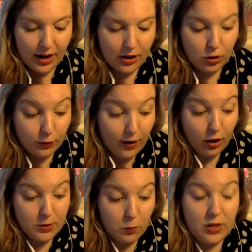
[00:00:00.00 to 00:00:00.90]
and you
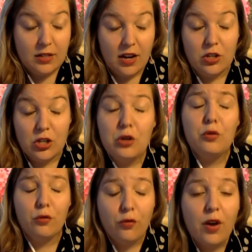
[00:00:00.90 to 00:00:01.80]
developed and redesigned
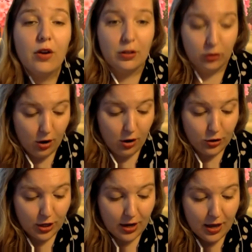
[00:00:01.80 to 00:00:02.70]
two very large